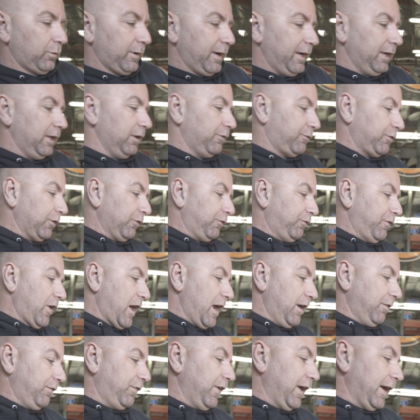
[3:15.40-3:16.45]
rated for
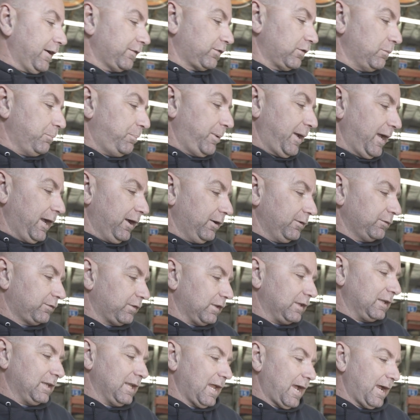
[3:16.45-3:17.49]
5,000 pounds
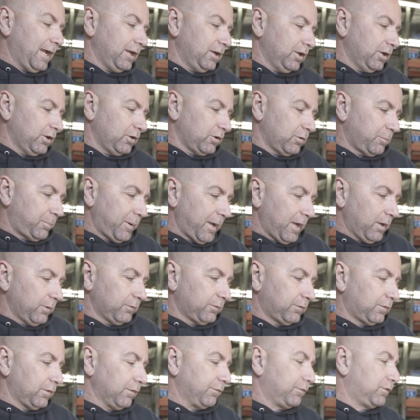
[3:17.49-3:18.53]
and 900
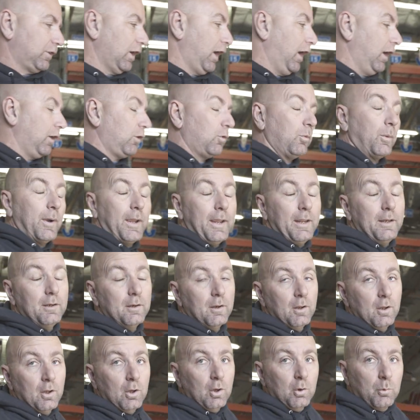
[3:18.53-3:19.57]
pounds of tongue weight,
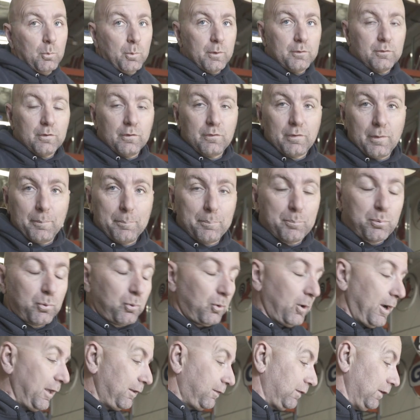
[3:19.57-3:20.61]
which is
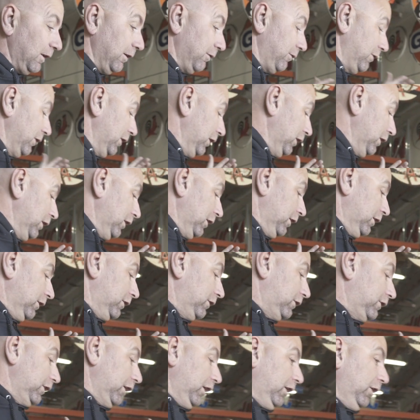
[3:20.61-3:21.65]
impressive.
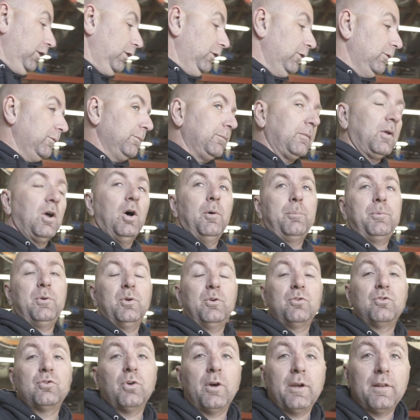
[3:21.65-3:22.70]
So hope you
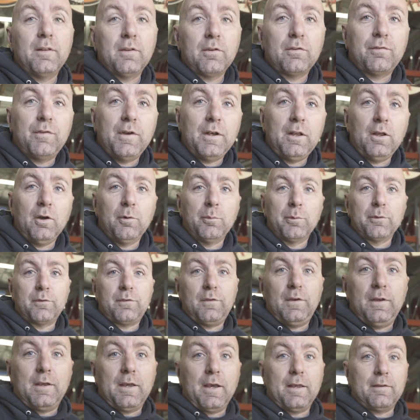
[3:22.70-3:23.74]
enjoyed this video. We'll
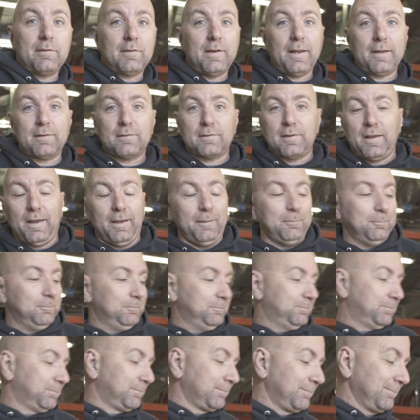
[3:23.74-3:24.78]
see you guys next time.
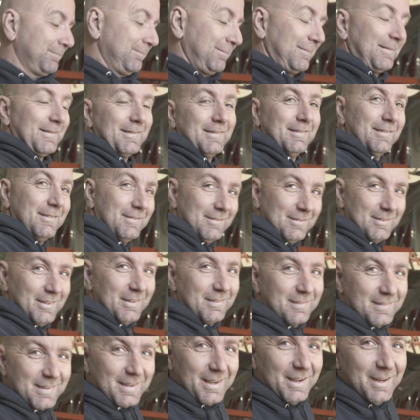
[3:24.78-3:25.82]

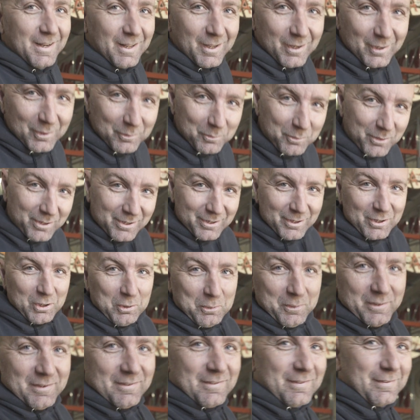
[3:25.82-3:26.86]
Just kidding, we're gonna go
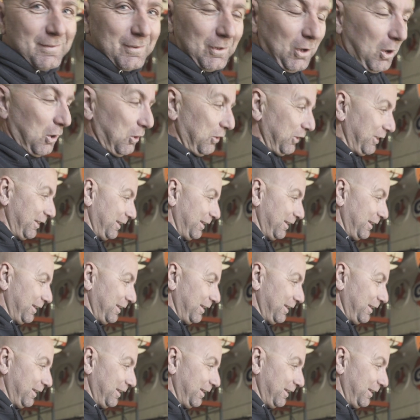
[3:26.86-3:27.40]
install